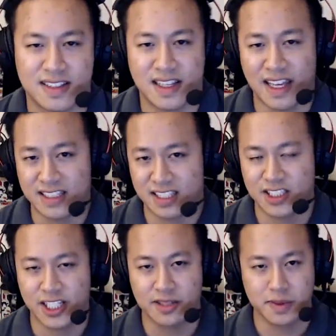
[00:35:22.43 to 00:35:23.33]
And to
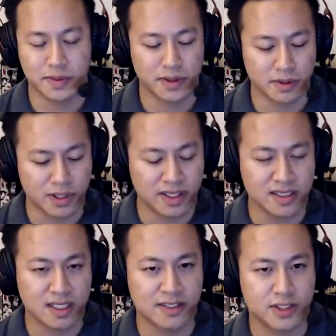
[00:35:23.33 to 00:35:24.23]
Jacob's point, one of the
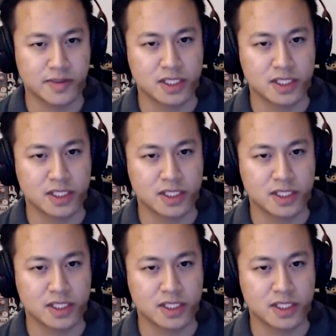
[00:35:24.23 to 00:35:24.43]
things I love so